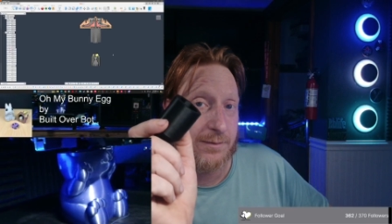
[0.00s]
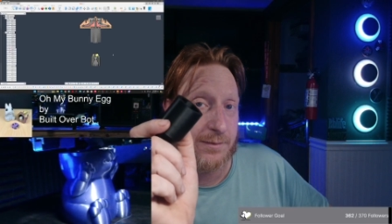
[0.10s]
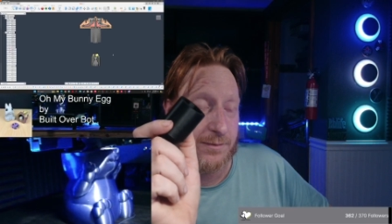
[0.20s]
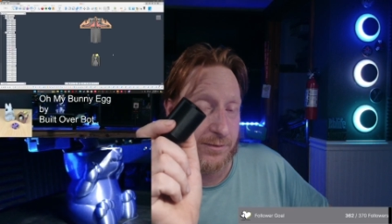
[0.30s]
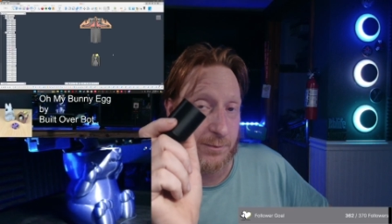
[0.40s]

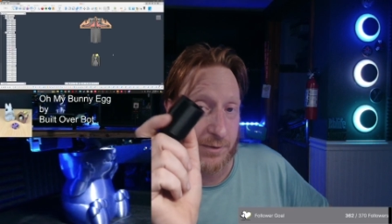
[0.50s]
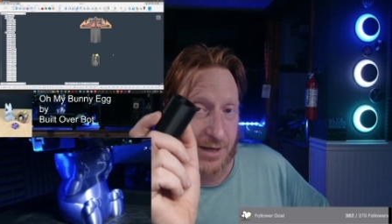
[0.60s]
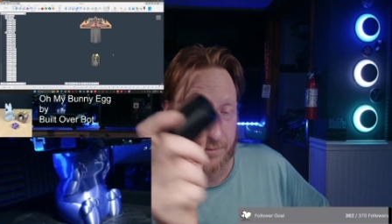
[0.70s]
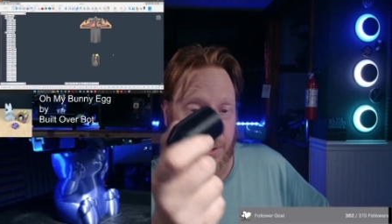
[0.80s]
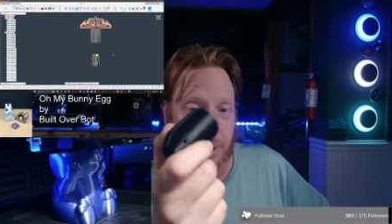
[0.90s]
So
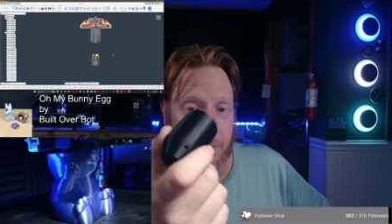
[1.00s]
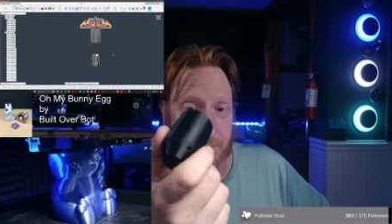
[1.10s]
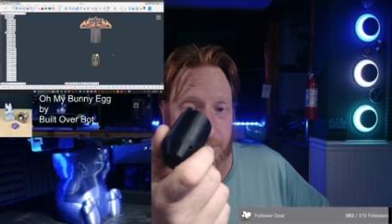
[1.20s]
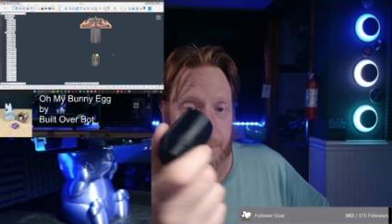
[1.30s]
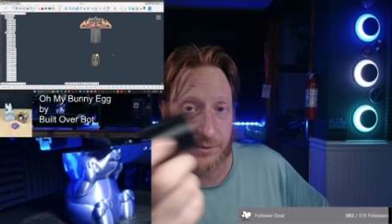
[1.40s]

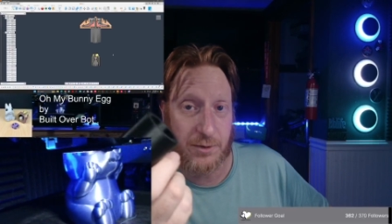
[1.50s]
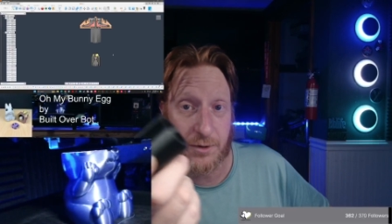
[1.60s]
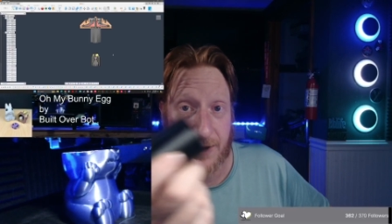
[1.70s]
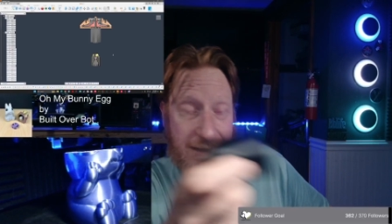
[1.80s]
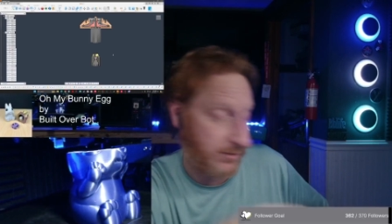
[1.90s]
so
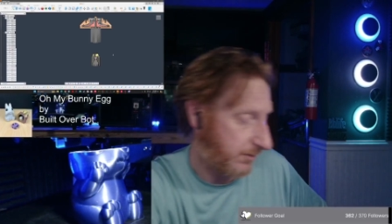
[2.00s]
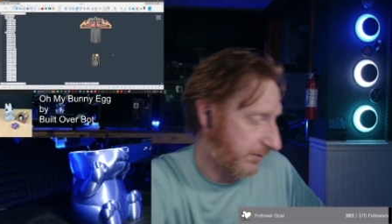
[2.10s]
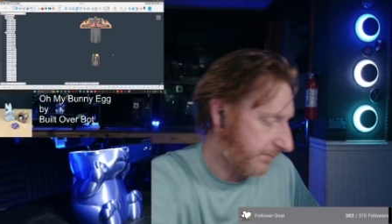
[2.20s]
it'll last longer.